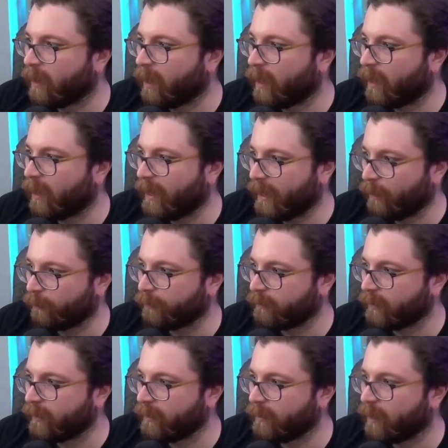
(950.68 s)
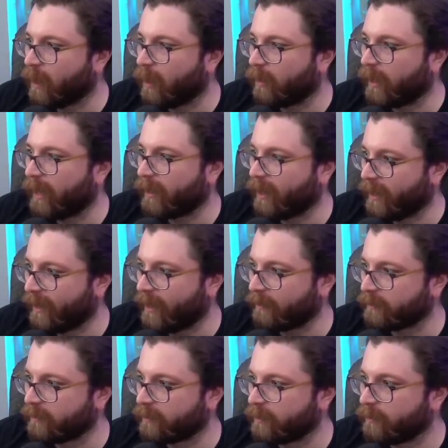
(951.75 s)
healthily at high
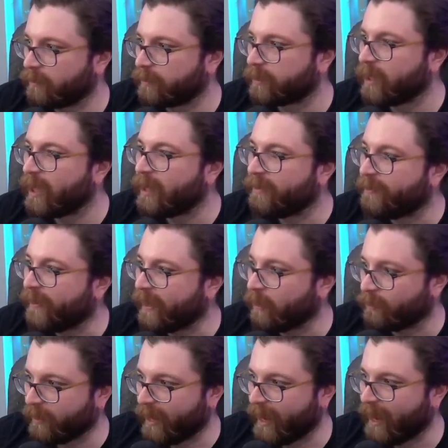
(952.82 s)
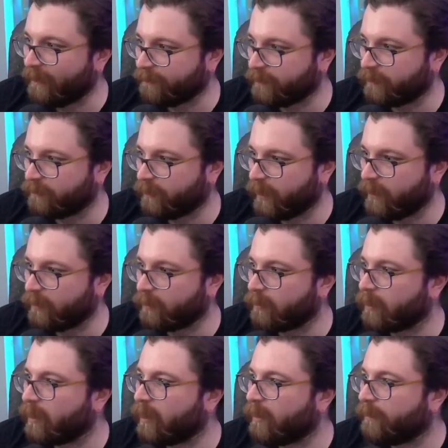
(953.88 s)
altitudes. They don't have to train.
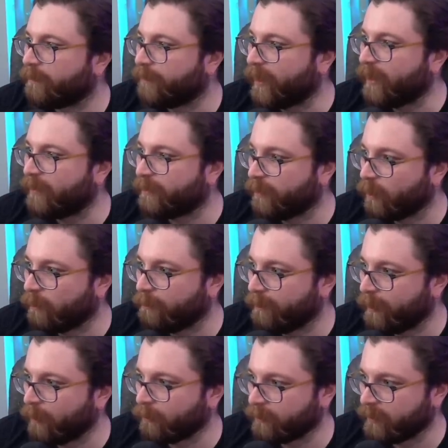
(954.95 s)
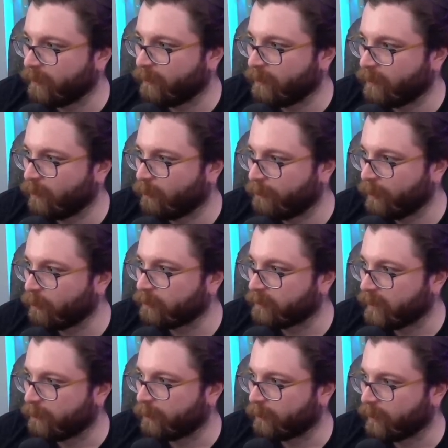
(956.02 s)
They're built
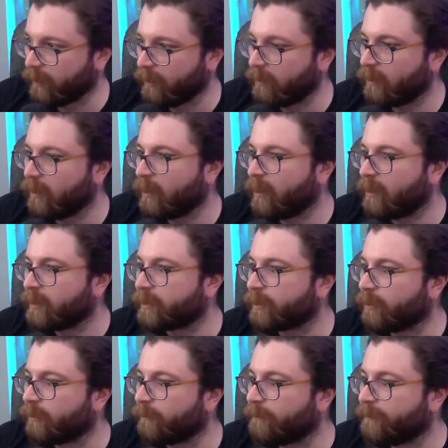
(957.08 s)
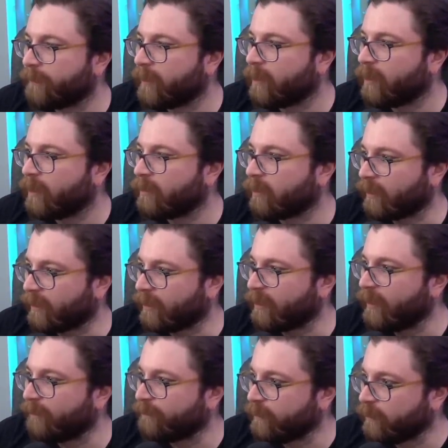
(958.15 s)
differently. So, like,
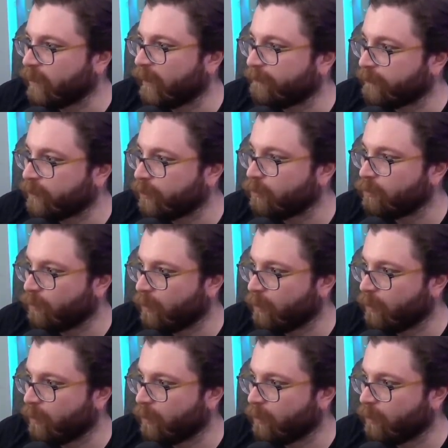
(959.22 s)
if you